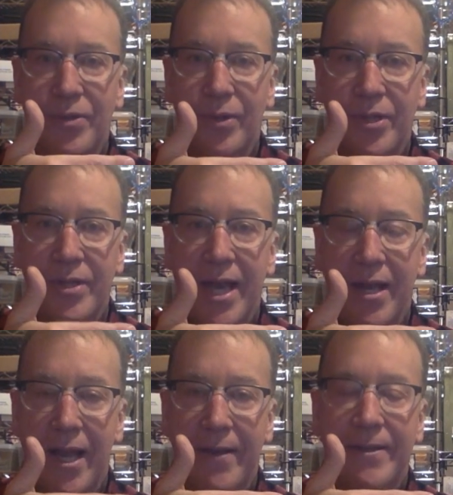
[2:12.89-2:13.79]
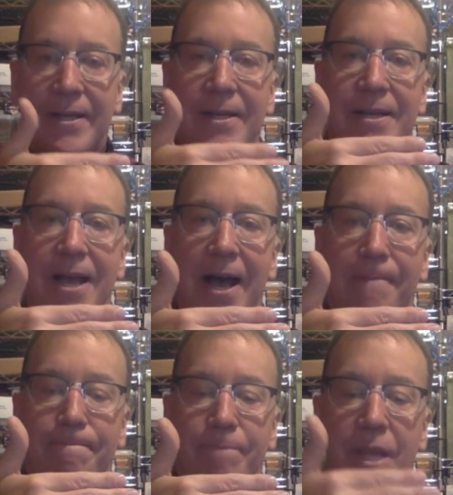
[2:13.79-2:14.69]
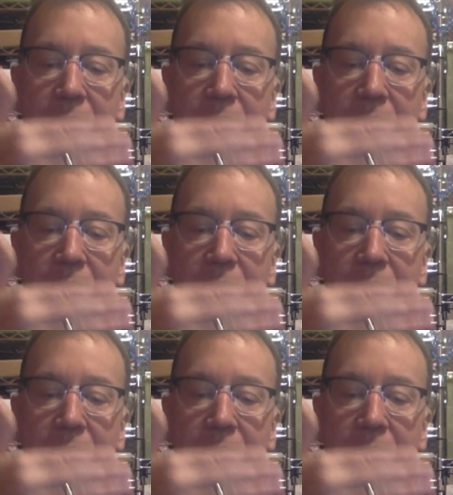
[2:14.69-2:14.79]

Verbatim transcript: Towards the tail end. Um,